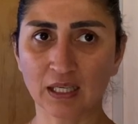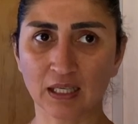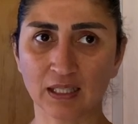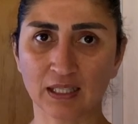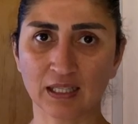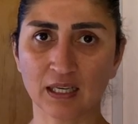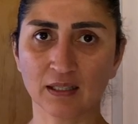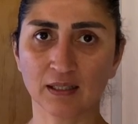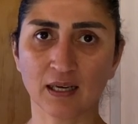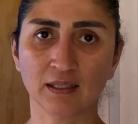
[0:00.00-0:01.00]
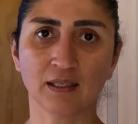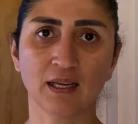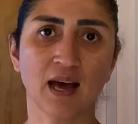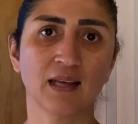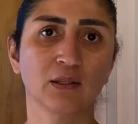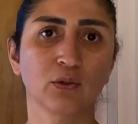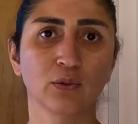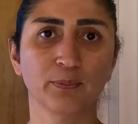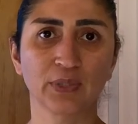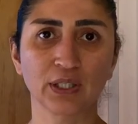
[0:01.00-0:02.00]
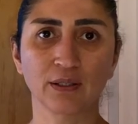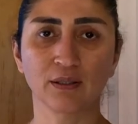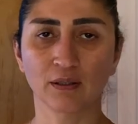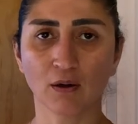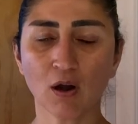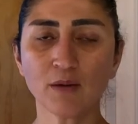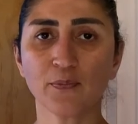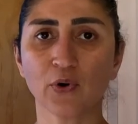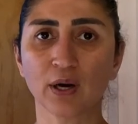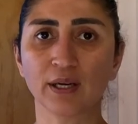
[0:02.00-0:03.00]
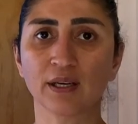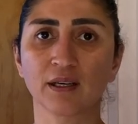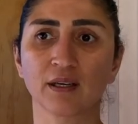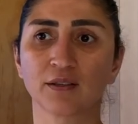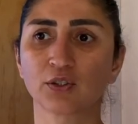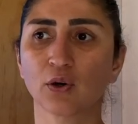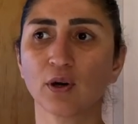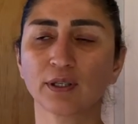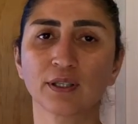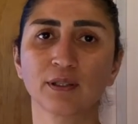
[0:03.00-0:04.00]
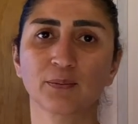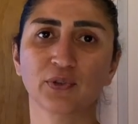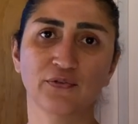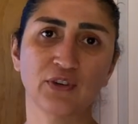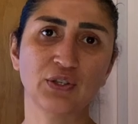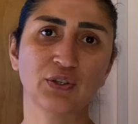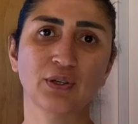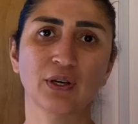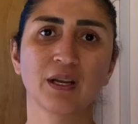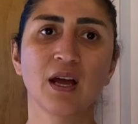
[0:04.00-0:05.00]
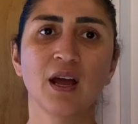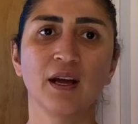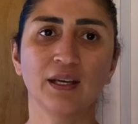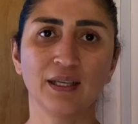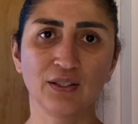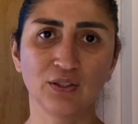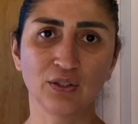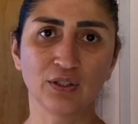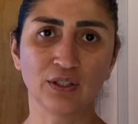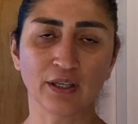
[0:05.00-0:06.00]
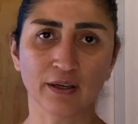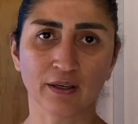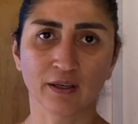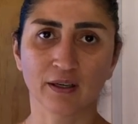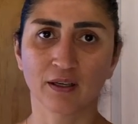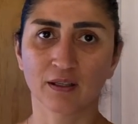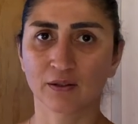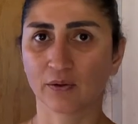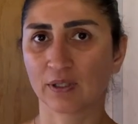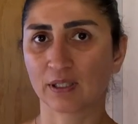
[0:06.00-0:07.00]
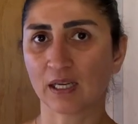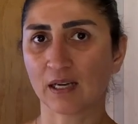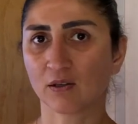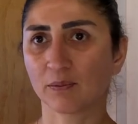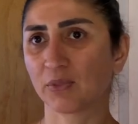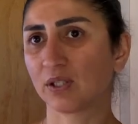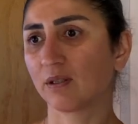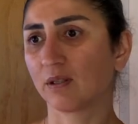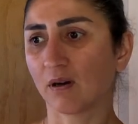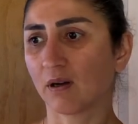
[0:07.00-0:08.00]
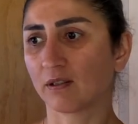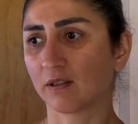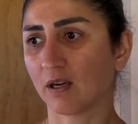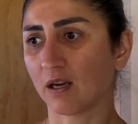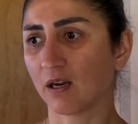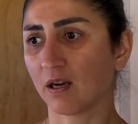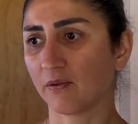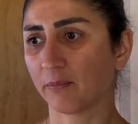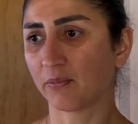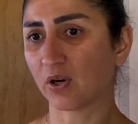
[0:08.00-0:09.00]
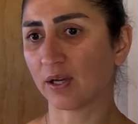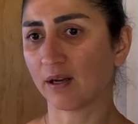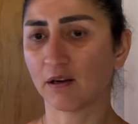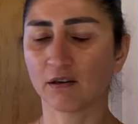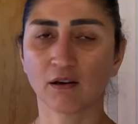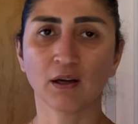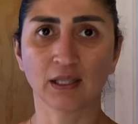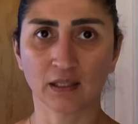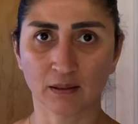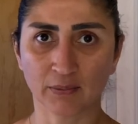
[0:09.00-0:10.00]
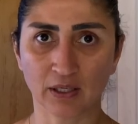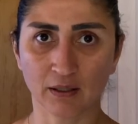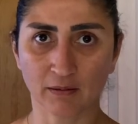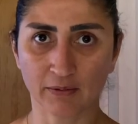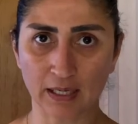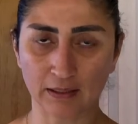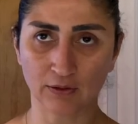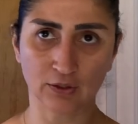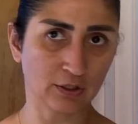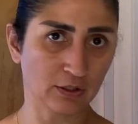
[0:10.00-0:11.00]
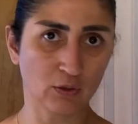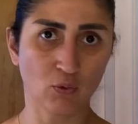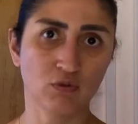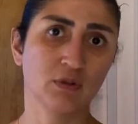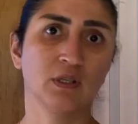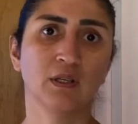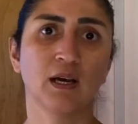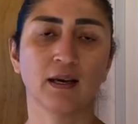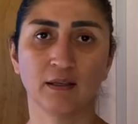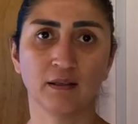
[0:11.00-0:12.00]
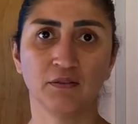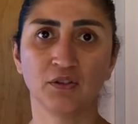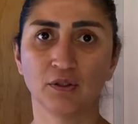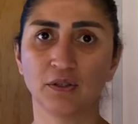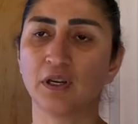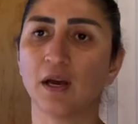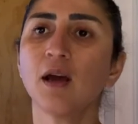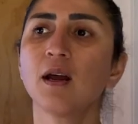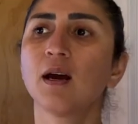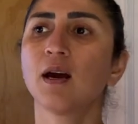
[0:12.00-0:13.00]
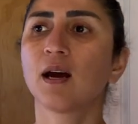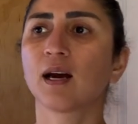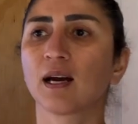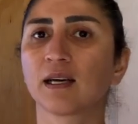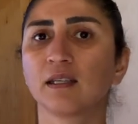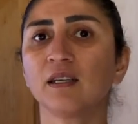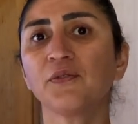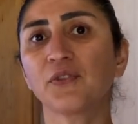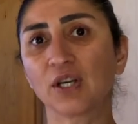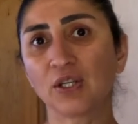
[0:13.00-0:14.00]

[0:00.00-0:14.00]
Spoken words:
it says that it has to be designed by a chartered professional engineer. So it cannot be designed by a licensed building practitioner, only an engineer. And if the